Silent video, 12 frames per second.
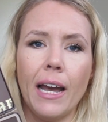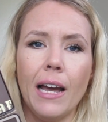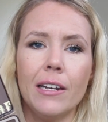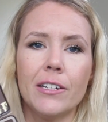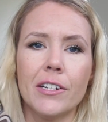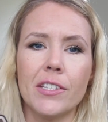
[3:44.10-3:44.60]

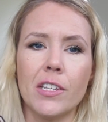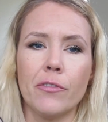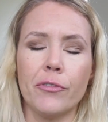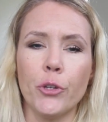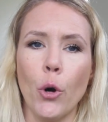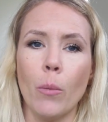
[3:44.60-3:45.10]
colors
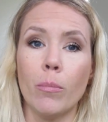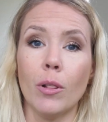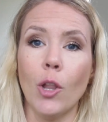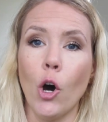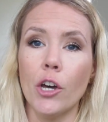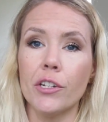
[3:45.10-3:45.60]
if you're
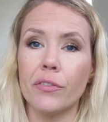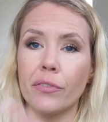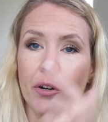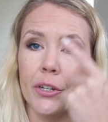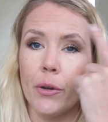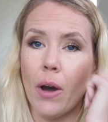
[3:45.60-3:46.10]
blonde
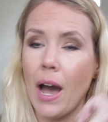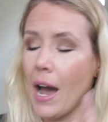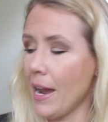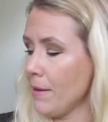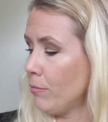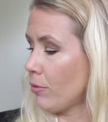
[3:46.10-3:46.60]
for your
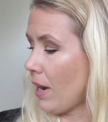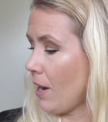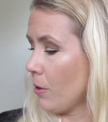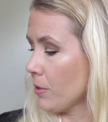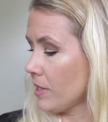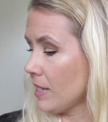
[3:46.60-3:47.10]

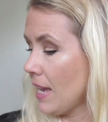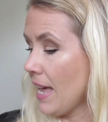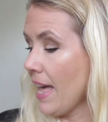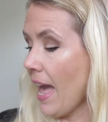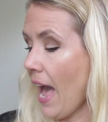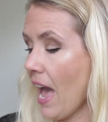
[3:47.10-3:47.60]
eyebrows,
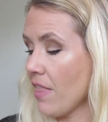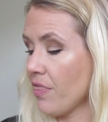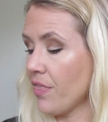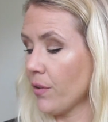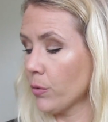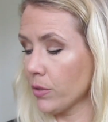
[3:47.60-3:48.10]

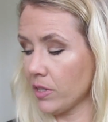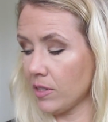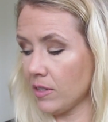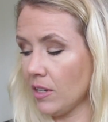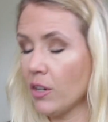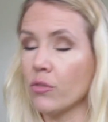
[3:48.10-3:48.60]
and
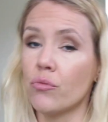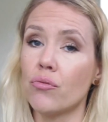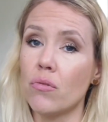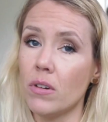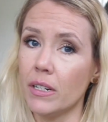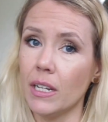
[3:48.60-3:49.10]
those
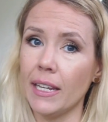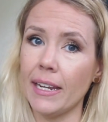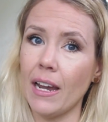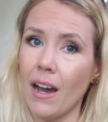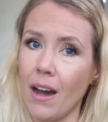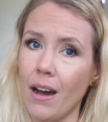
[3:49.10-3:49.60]

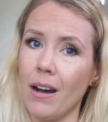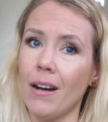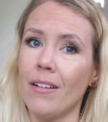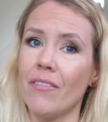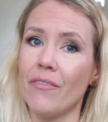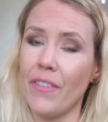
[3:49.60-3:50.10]
really
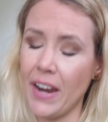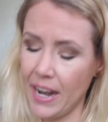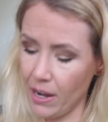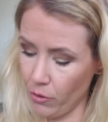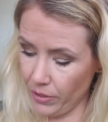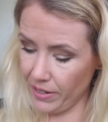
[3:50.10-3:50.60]
are
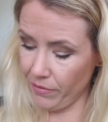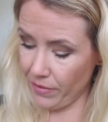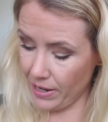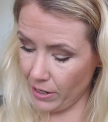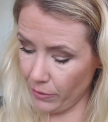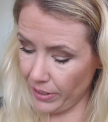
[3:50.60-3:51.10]

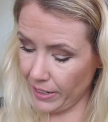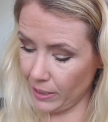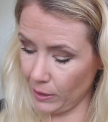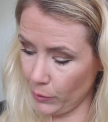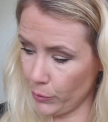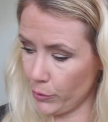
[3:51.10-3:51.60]
very
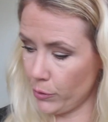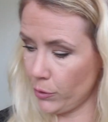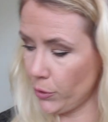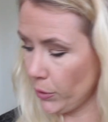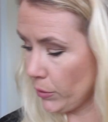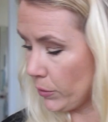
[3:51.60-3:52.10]
close
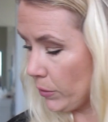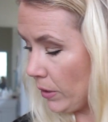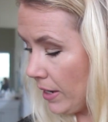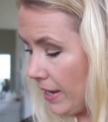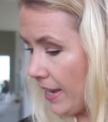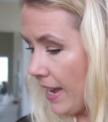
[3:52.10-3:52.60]

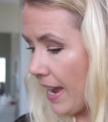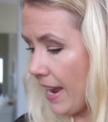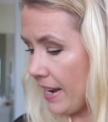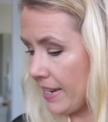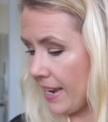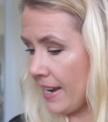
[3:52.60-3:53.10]
too.
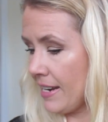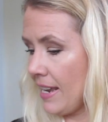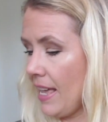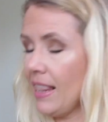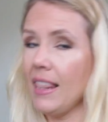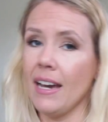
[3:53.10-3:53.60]
And then
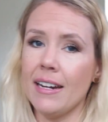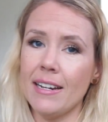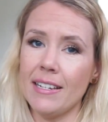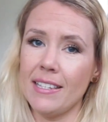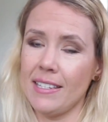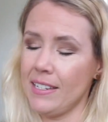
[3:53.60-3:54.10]

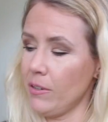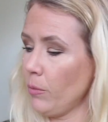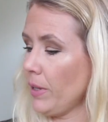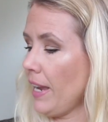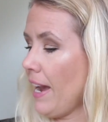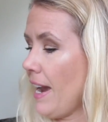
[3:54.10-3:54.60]
last
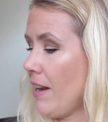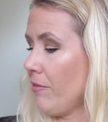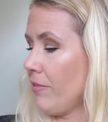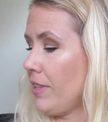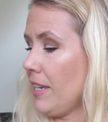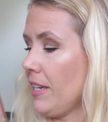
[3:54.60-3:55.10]
we
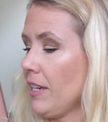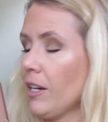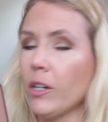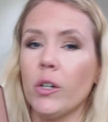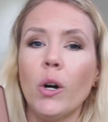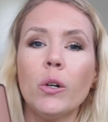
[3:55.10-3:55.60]
have the
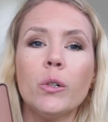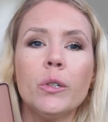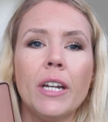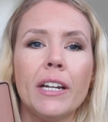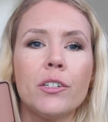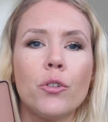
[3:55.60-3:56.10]

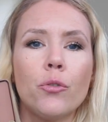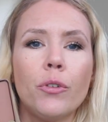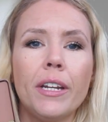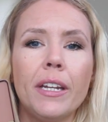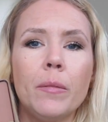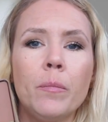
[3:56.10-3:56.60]
coconut
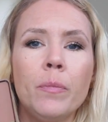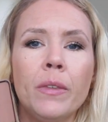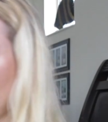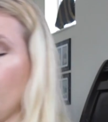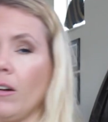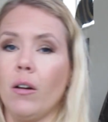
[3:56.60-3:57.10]
cream,
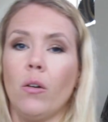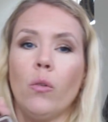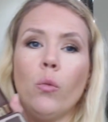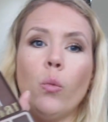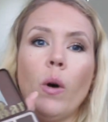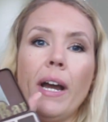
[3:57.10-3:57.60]

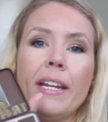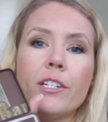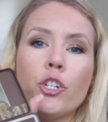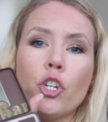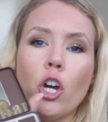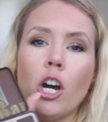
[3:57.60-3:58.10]
white
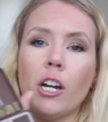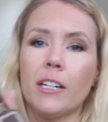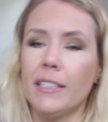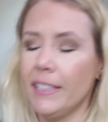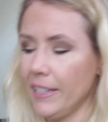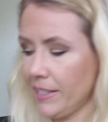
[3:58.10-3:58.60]

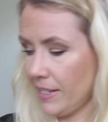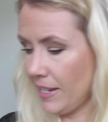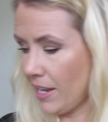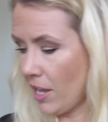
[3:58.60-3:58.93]
chocolate.